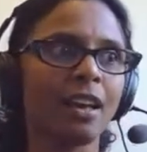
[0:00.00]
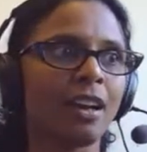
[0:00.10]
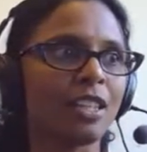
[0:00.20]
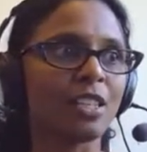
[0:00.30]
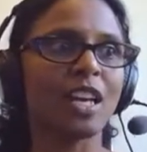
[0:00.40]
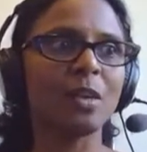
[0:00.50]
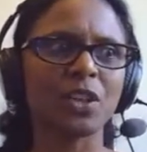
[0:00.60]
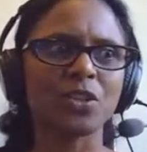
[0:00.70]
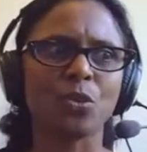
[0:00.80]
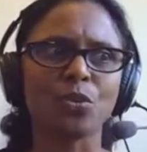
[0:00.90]
uh,
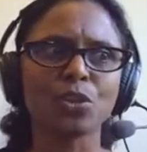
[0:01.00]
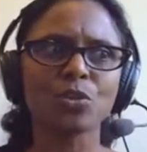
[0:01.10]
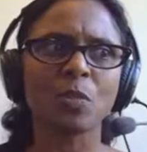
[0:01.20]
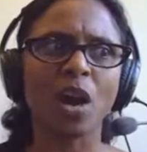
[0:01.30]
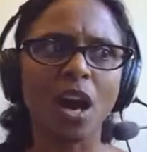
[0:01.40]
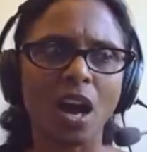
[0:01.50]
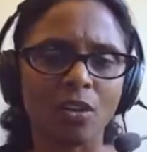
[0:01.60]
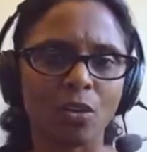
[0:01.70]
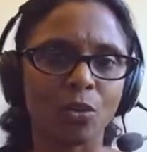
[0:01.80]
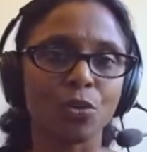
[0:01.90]
developers who knew
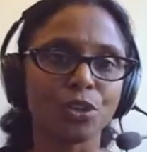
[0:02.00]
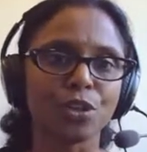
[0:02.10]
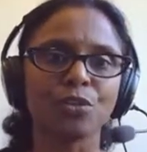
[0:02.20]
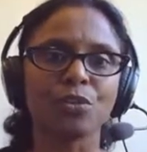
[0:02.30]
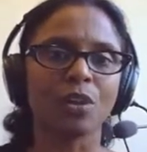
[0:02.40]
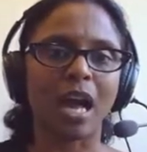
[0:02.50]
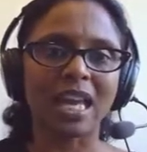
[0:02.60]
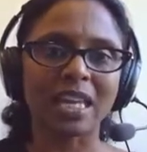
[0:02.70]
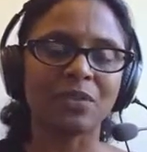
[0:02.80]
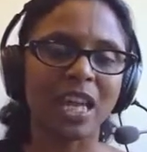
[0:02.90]
spark or who knew
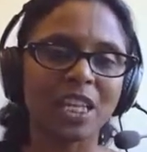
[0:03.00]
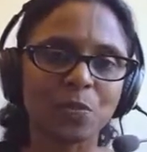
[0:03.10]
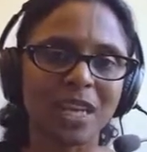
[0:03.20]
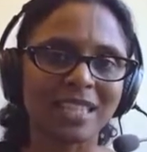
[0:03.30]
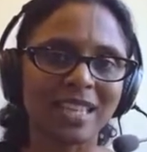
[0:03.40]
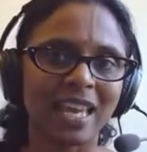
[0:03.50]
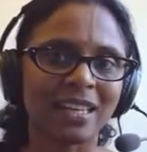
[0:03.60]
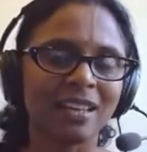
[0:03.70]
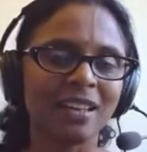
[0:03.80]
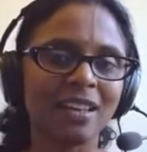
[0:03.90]
hive and hbase
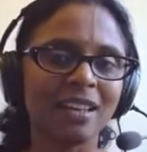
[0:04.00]
and